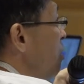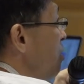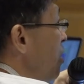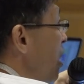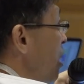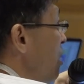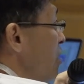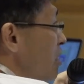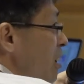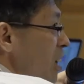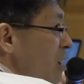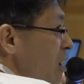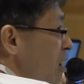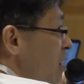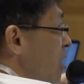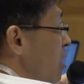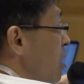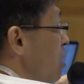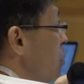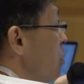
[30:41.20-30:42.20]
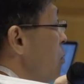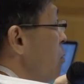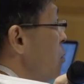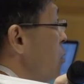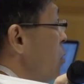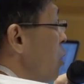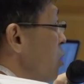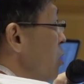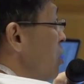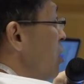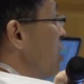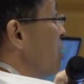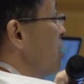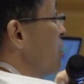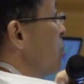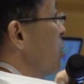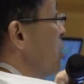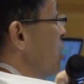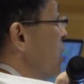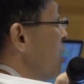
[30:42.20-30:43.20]
realize such kind of, for
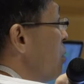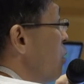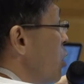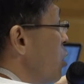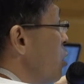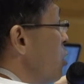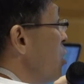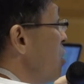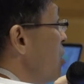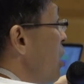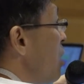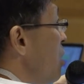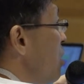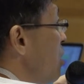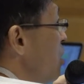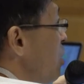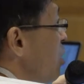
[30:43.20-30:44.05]
example, some use case,